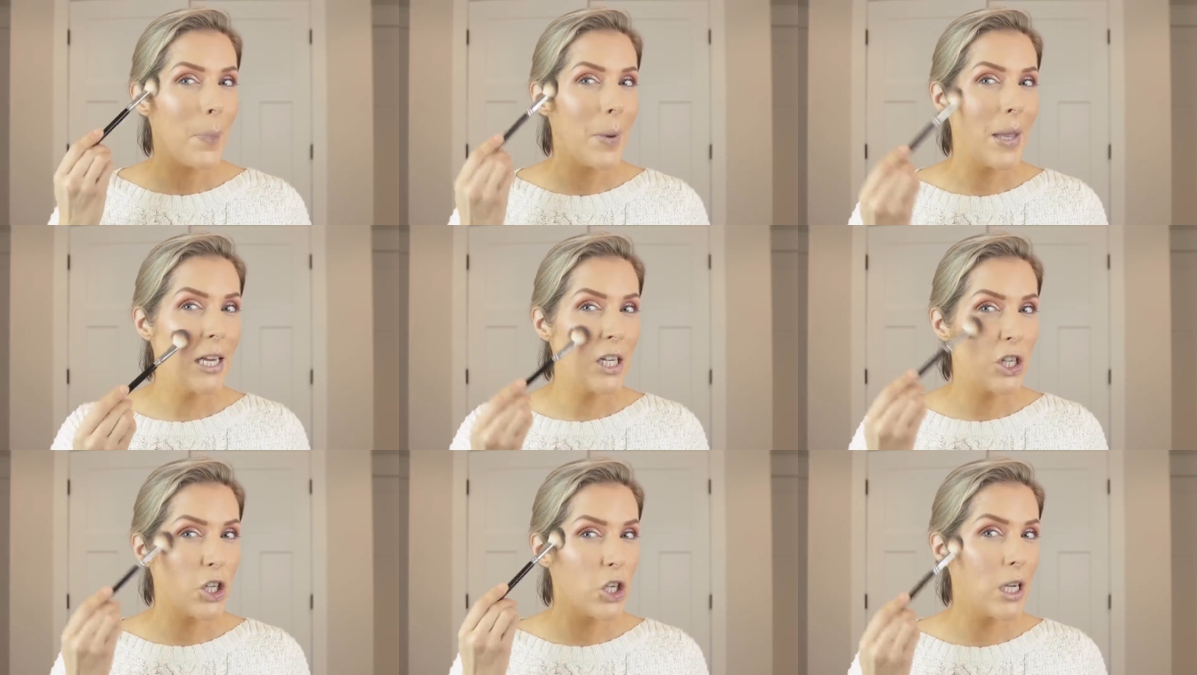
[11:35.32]

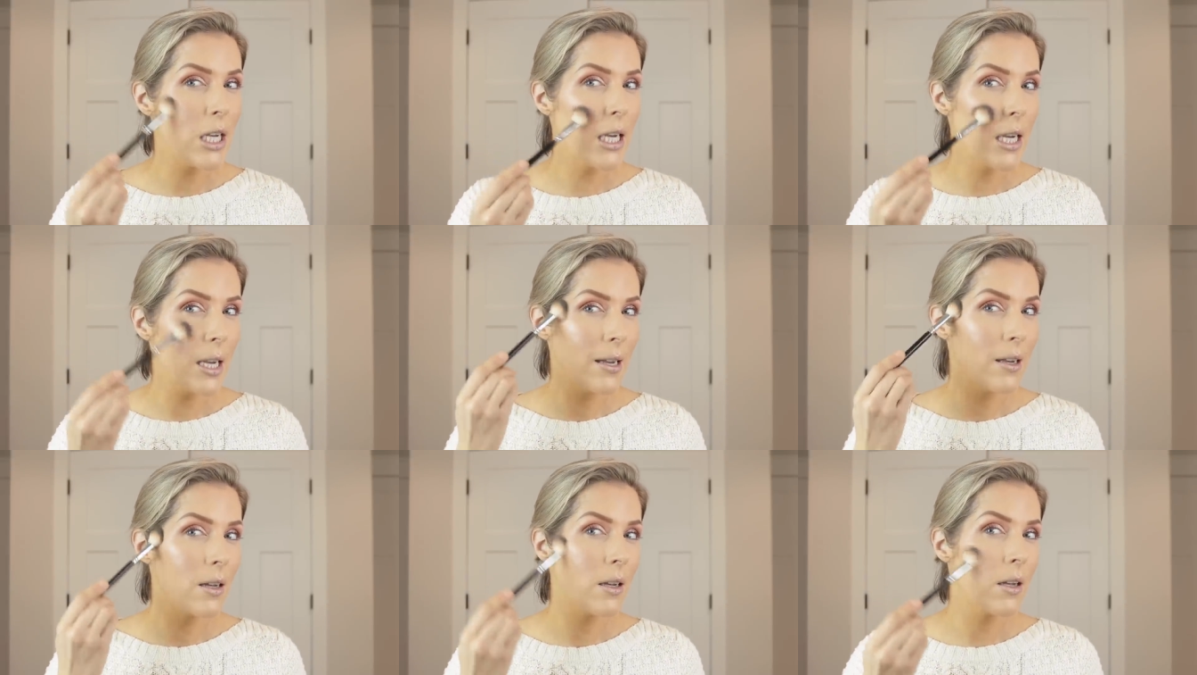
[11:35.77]

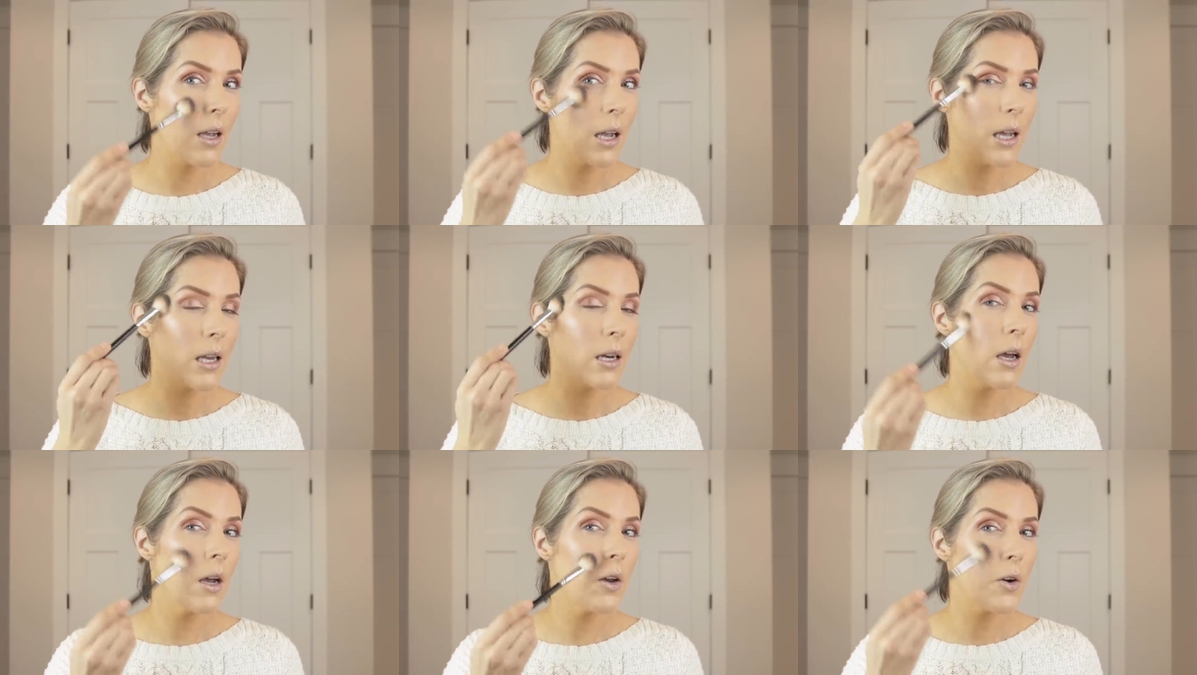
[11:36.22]
peachy
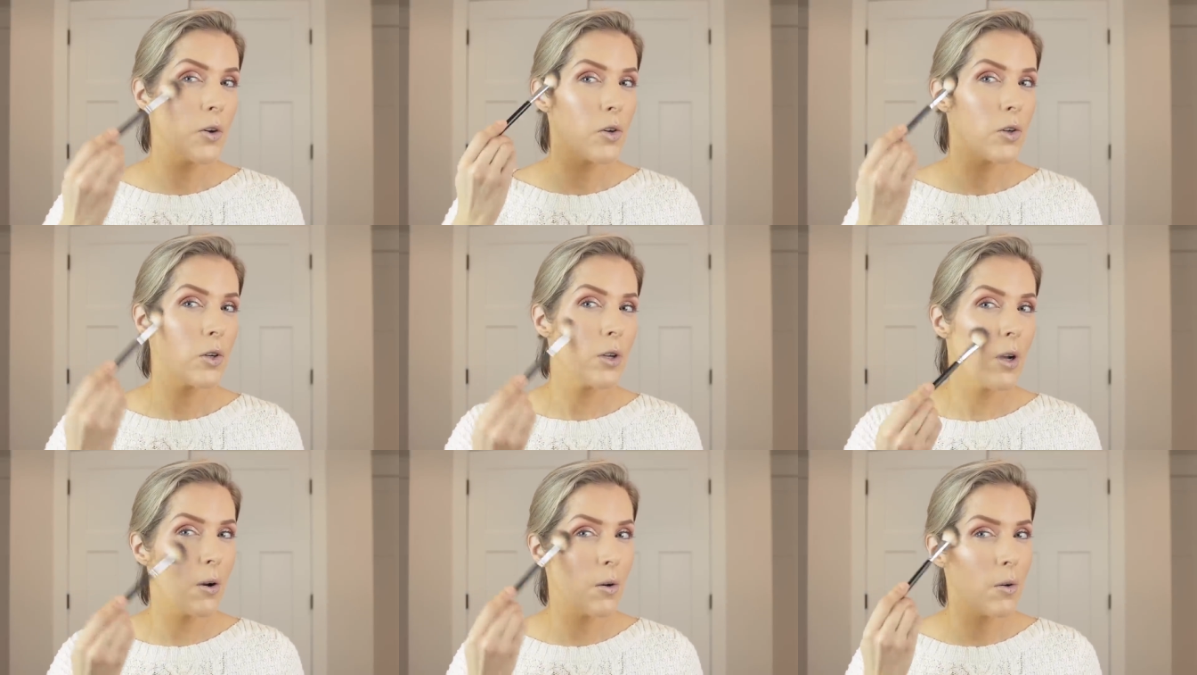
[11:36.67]
in
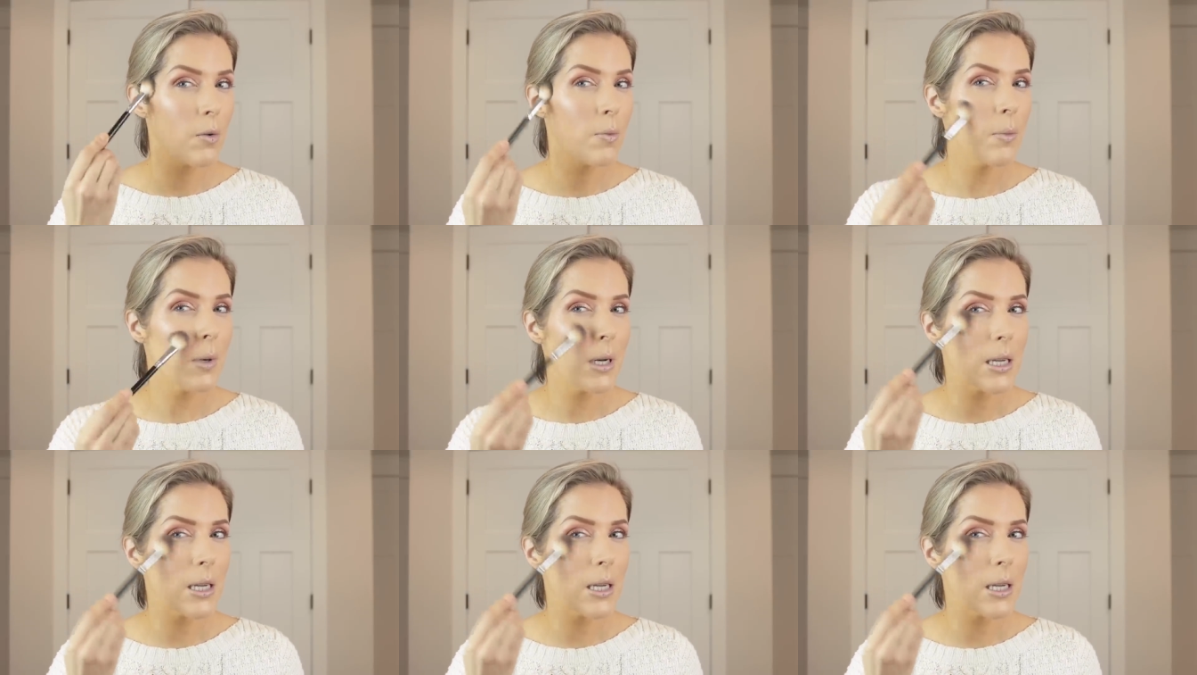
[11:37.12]
undertone,